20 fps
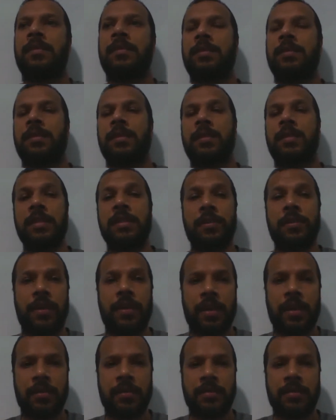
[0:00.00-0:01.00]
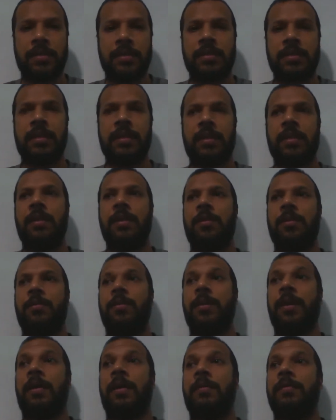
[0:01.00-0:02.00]
the Syrians,
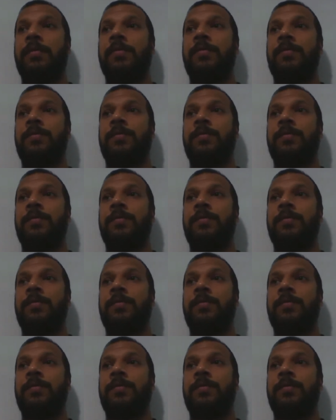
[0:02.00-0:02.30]
we have